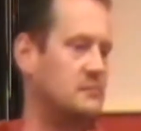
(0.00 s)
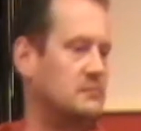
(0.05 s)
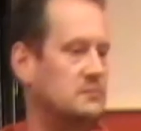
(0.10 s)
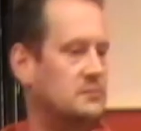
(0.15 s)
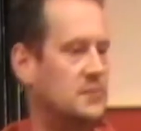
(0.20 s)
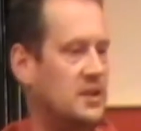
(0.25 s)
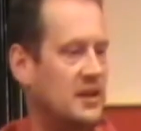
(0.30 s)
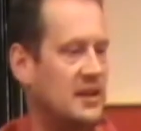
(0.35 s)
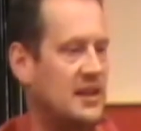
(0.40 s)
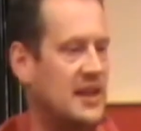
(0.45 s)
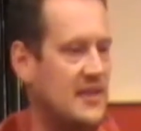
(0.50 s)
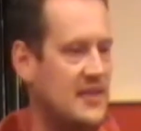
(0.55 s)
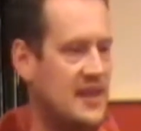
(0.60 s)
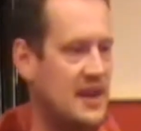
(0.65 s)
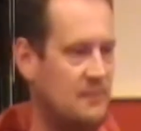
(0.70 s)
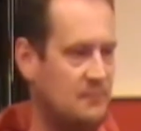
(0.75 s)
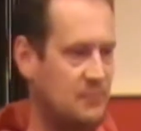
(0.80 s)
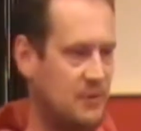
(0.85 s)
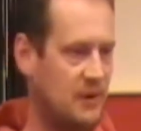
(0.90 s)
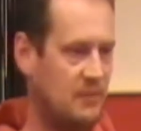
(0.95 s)
But again,
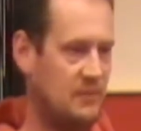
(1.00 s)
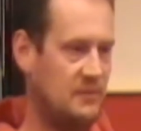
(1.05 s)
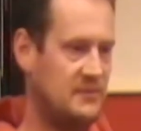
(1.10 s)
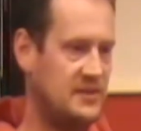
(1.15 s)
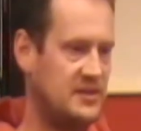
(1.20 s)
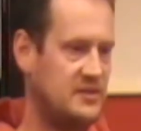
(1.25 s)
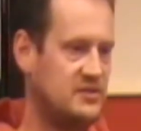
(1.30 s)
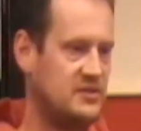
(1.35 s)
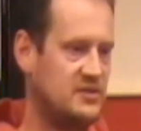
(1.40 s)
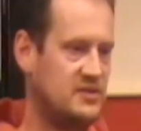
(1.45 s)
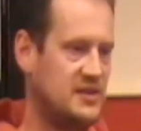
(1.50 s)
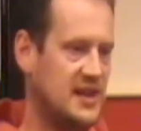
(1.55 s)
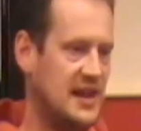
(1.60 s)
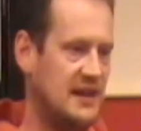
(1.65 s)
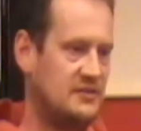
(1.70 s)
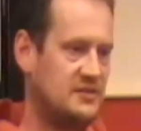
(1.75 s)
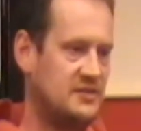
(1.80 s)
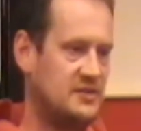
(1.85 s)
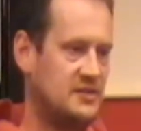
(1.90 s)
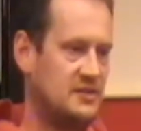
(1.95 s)
that problem is just
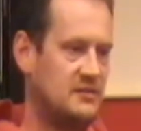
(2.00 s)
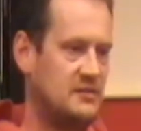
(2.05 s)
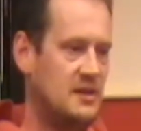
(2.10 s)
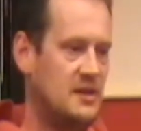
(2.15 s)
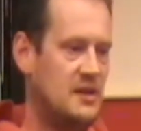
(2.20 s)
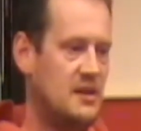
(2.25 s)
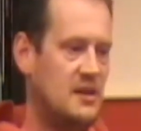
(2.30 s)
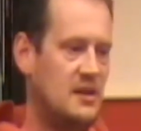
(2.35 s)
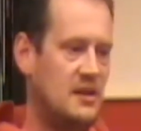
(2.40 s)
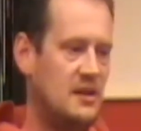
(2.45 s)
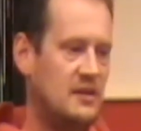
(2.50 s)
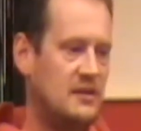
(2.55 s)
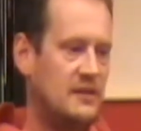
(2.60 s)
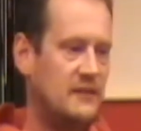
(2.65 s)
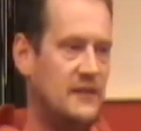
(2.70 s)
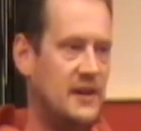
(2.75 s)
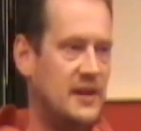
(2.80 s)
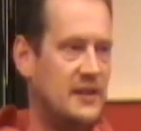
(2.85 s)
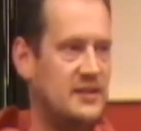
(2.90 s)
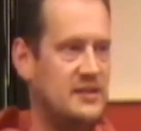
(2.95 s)
down to the
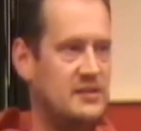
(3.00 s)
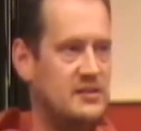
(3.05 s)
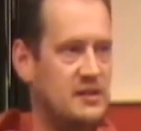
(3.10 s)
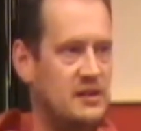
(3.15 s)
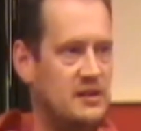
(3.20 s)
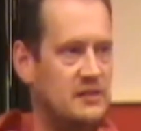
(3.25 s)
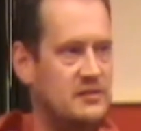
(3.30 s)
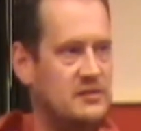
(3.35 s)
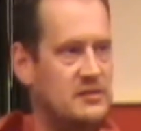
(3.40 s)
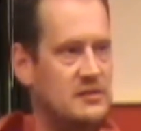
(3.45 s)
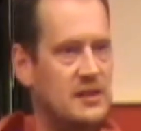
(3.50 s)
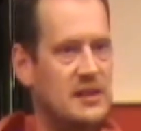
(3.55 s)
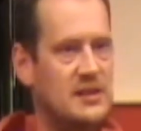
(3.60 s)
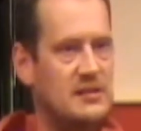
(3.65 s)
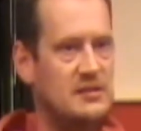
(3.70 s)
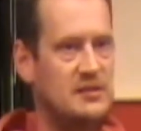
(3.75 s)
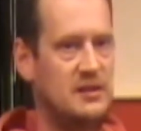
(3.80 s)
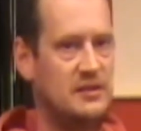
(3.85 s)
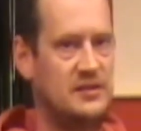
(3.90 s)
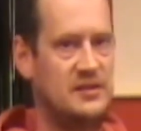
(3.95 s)
fact that
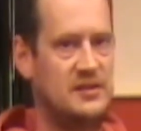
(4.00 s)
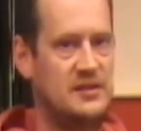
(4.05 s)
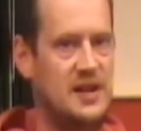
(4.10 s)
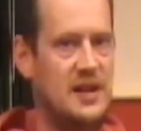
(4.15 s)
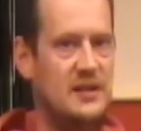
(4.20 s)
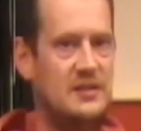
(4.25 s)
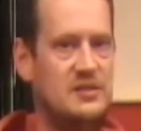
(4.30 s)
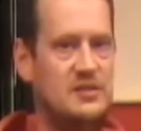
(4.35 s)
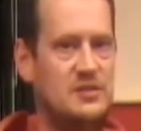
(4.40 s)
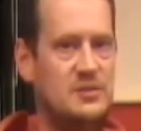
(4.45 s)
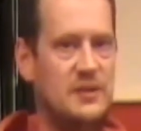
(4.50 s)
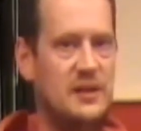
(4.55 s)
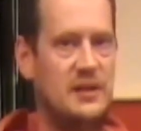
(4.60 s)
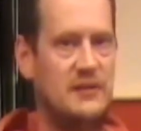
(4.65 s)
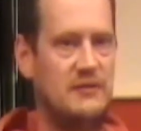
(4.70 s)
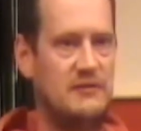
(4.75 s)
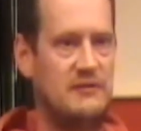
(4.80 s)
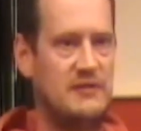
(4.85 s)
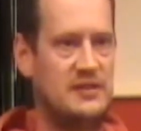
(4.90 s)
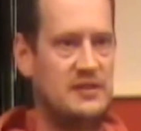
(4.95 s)
it's not designed and tweaked
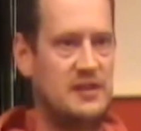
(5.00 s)
for RISC